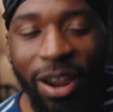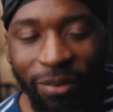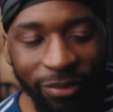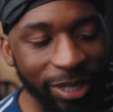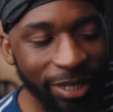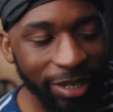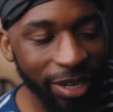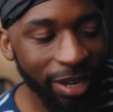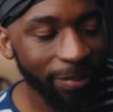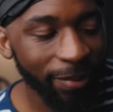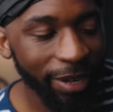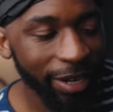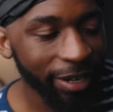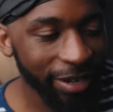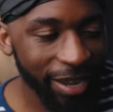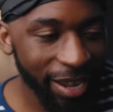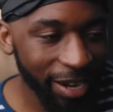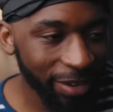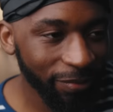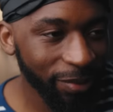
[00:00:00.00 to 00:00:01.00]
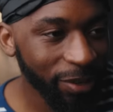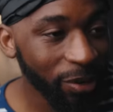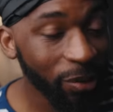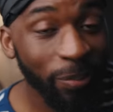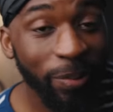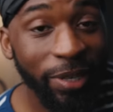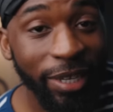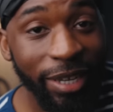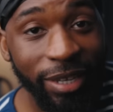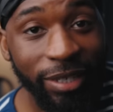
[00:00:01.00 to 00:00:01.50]
every time, like not even no
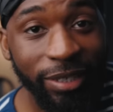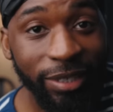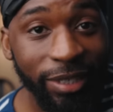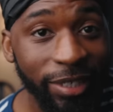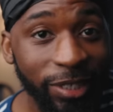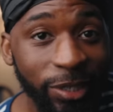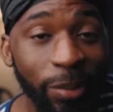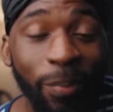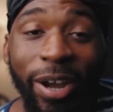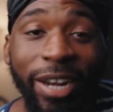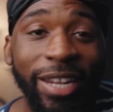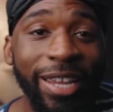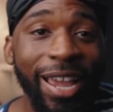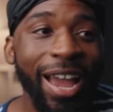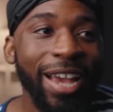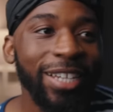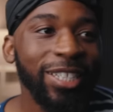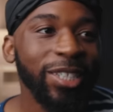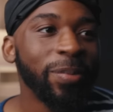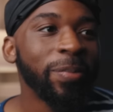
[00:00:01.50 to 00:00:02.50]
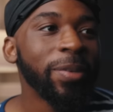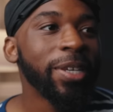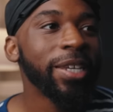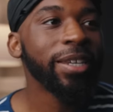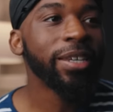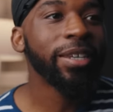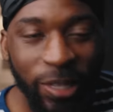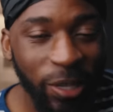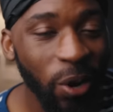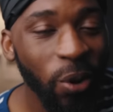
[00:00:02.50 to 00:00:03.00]
BS, it's somebody asking
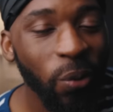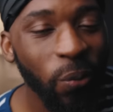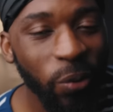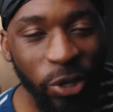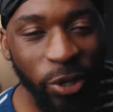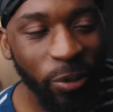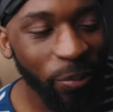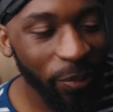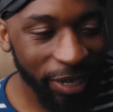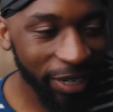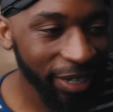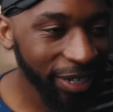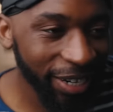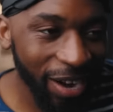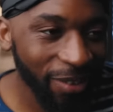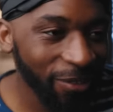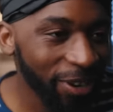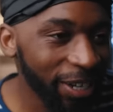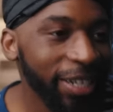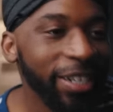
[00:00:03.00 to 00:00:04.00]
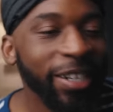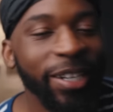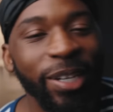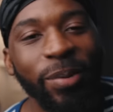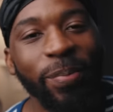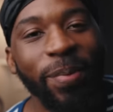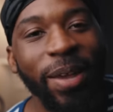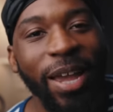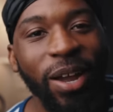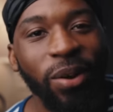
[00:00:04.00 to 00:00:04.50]
me, yo, when you bringing the director
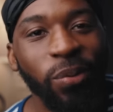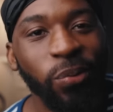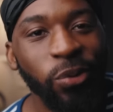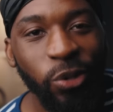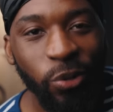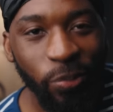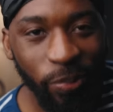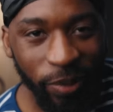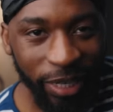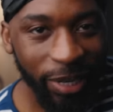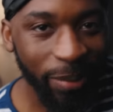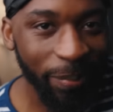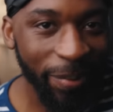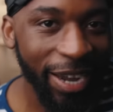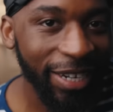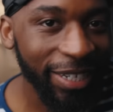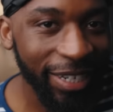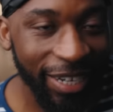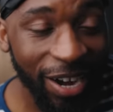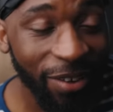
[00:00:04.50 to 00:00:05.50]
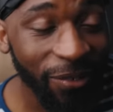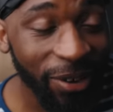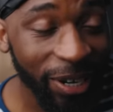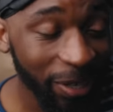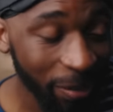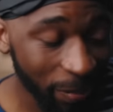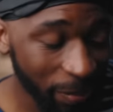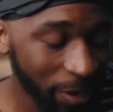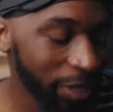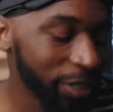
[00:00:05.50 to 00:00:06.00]
gear back? When you bringing back the
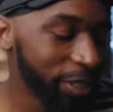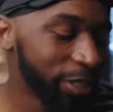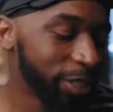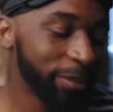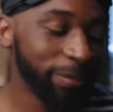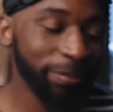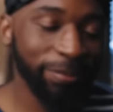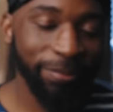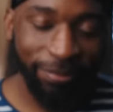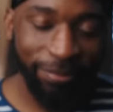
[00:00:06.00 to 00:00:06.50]
director merch?